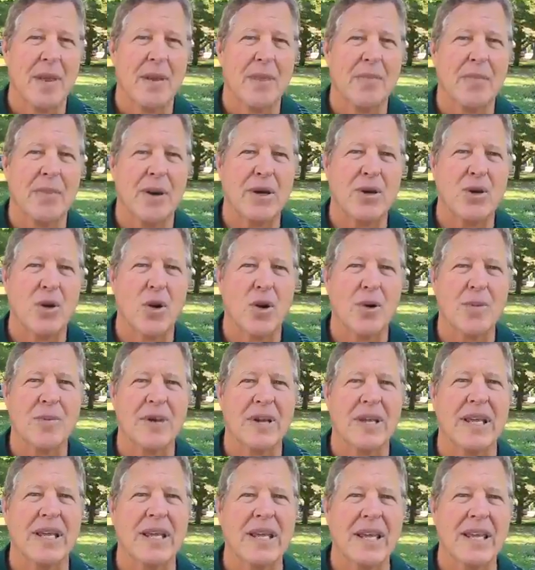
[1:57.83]
But
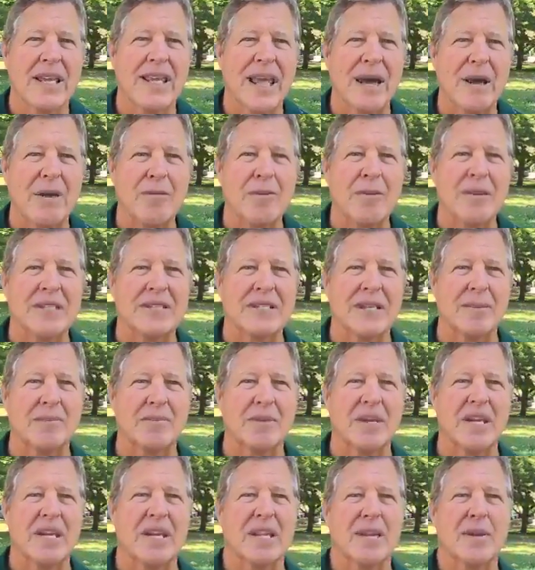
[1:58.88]
normally that would be
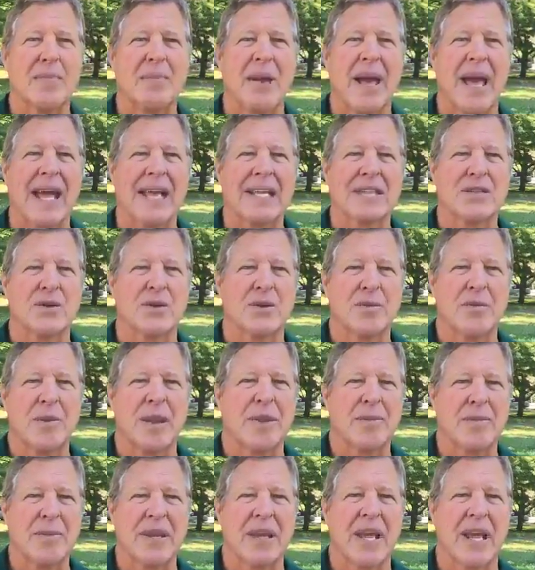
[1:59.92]
something in the past that would
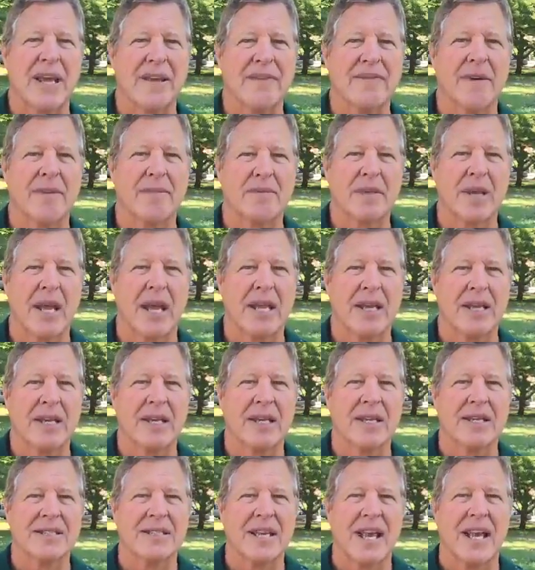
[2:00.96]
make me kind of uptight,
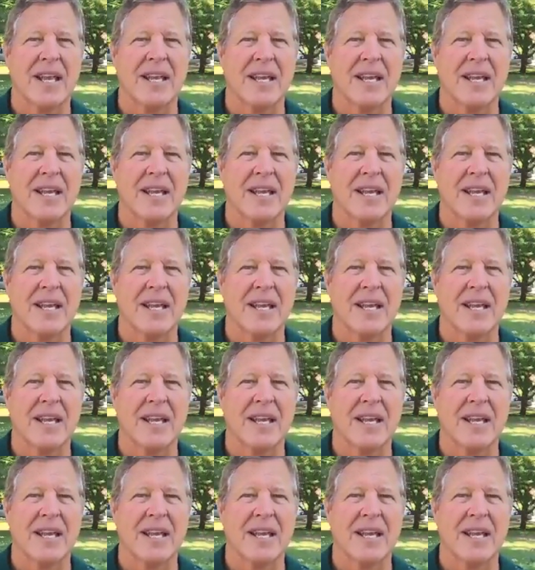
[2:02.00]
because I